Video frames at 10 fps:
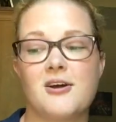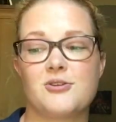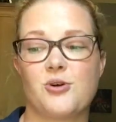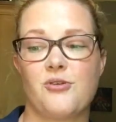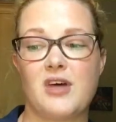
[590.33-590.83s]

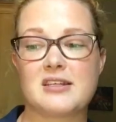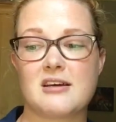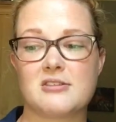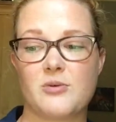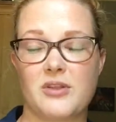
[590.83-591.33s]
So if that
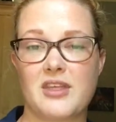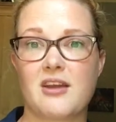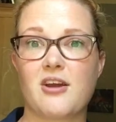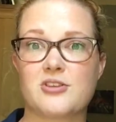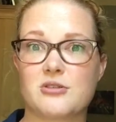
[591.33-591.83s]
tells you one
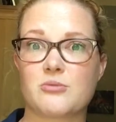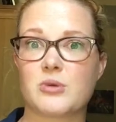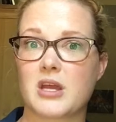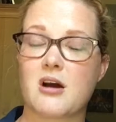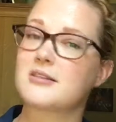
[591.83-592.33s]
thing, is they're
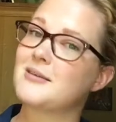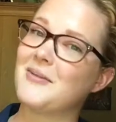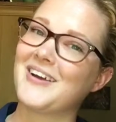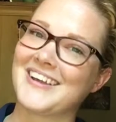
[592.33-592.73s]
really awesome.